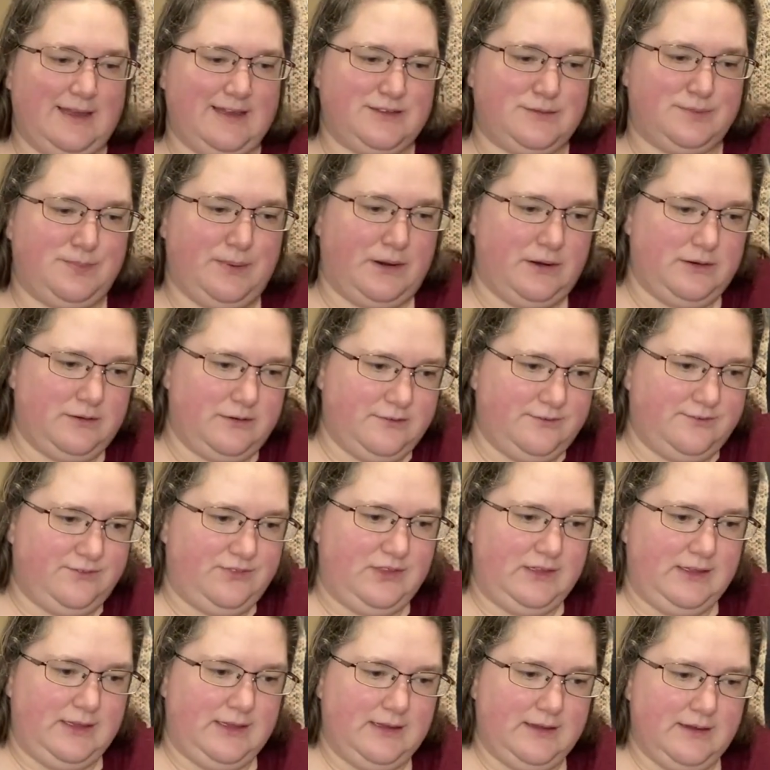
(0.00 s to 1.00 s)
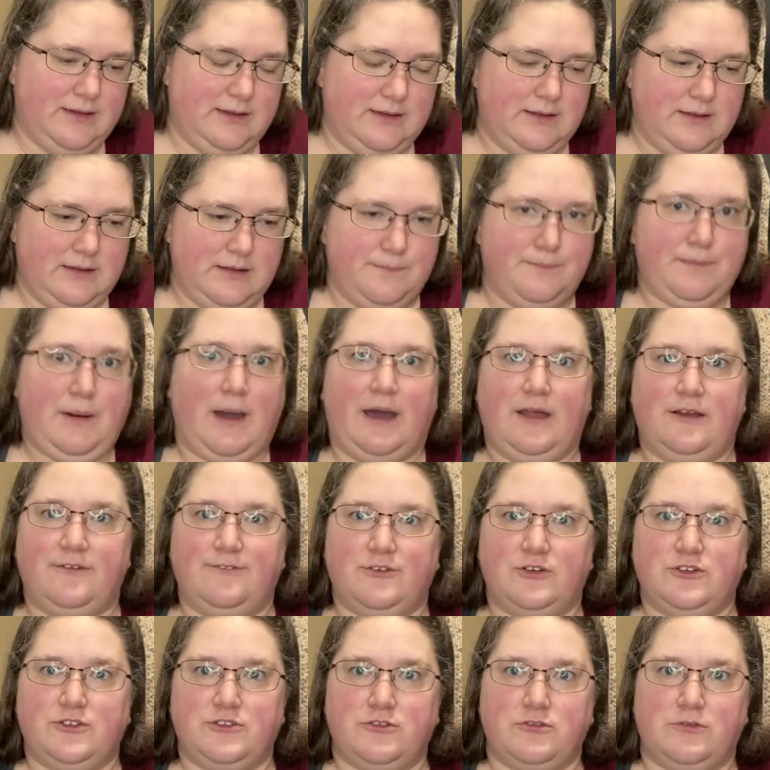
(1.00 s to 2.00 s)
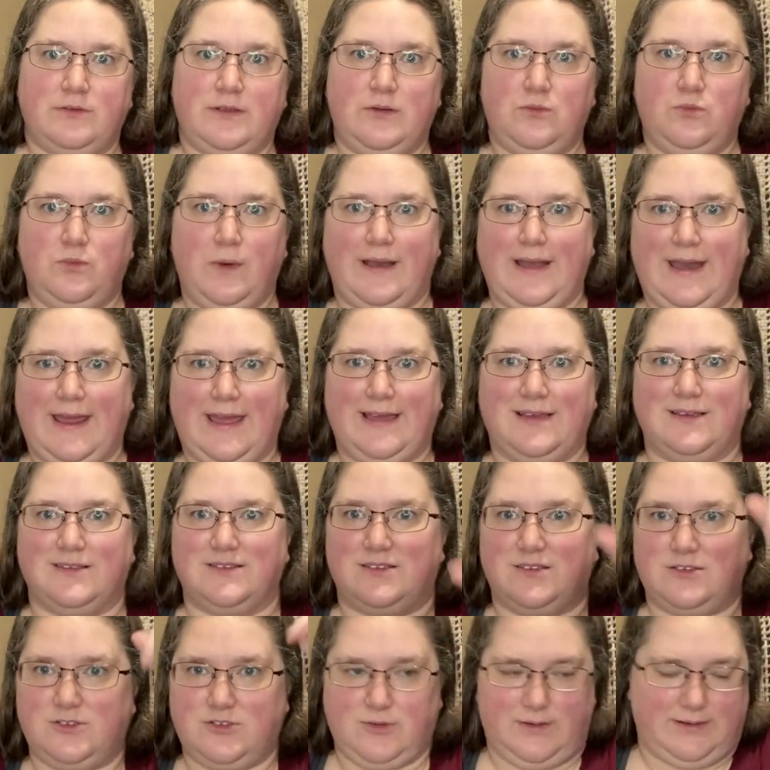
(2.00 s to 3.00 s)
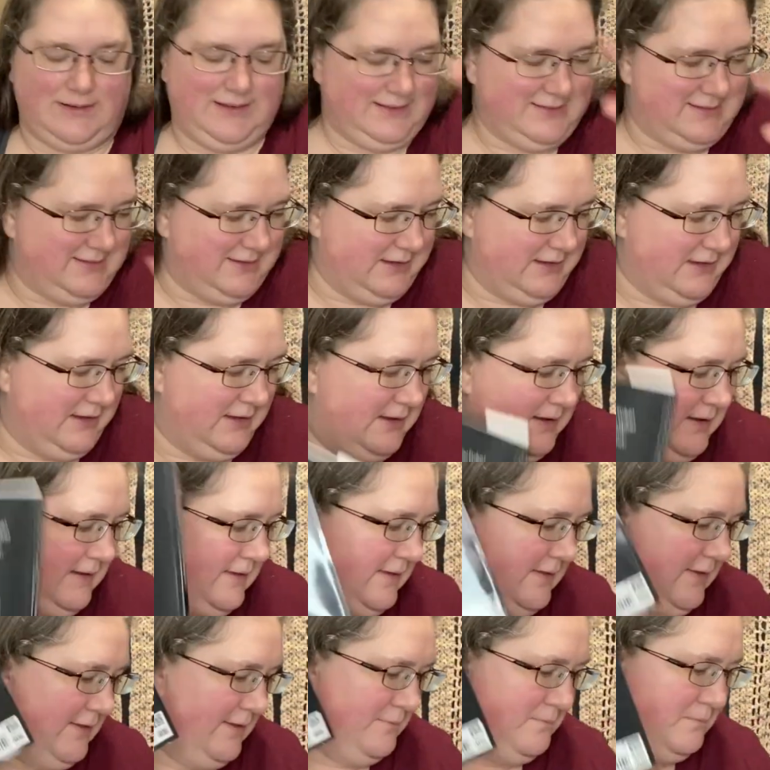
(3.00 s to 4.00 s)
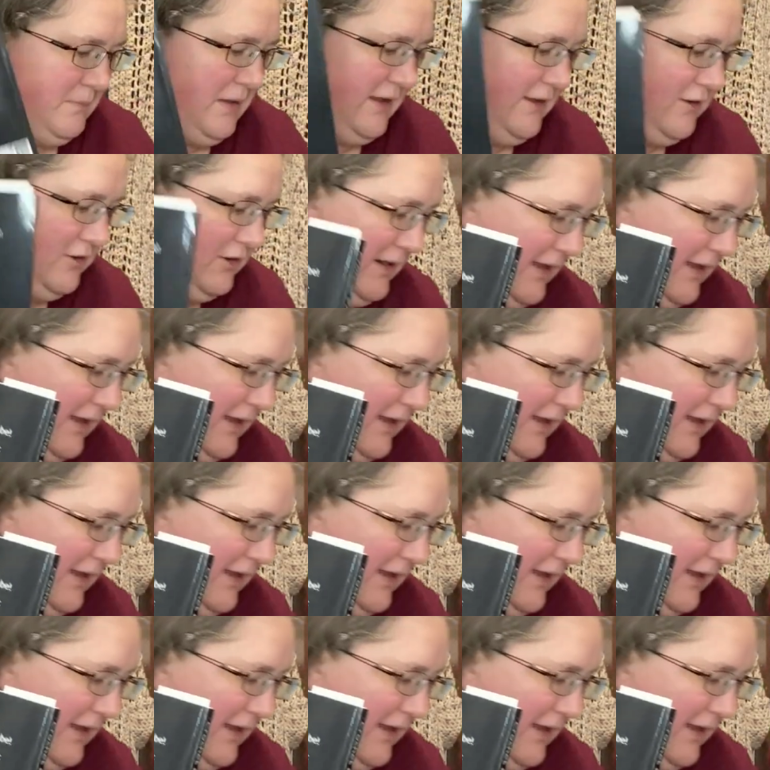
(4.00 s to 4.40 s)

part of the Podiversary winnings. So I need to make good